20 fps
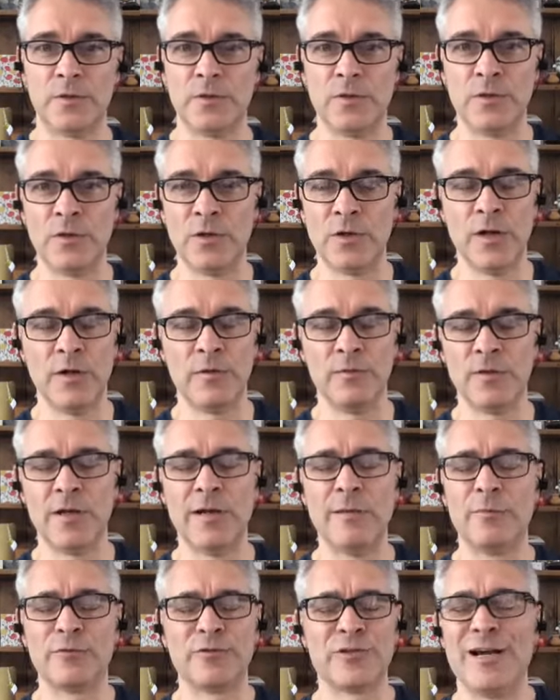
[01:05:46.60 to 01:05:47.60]
you know the
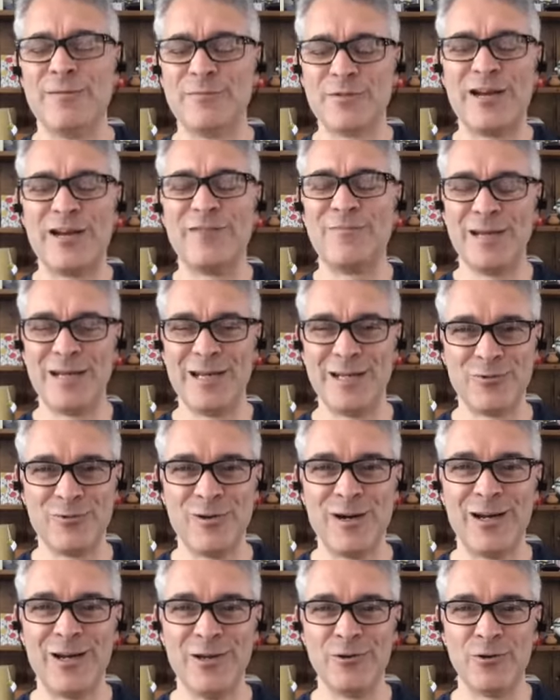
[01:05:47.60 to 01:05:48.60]
number of times i've been into
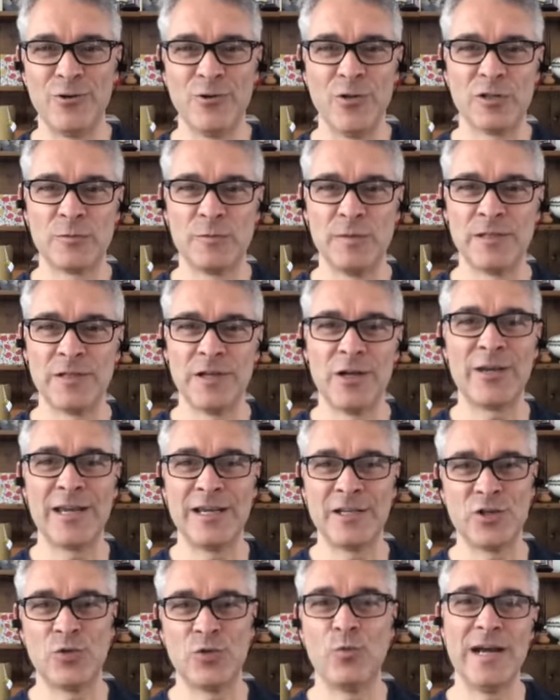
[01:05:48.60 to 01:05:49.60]
our local hospitals
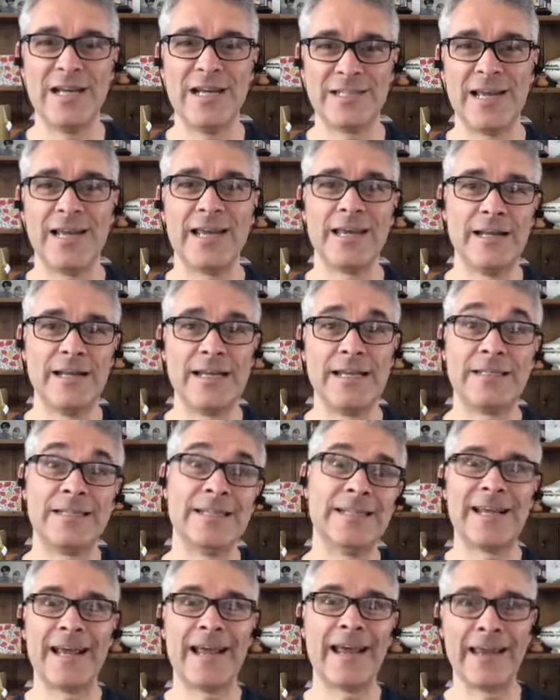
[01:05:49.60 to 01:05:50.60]
okay so where's a and e
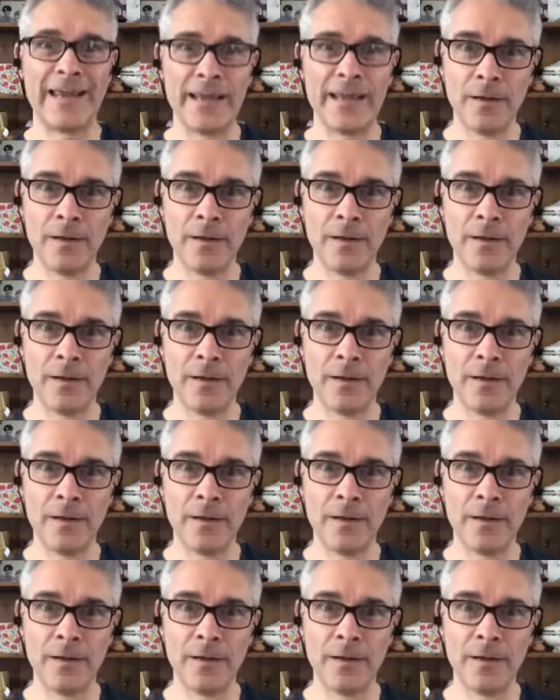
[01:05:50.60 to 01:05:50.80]
today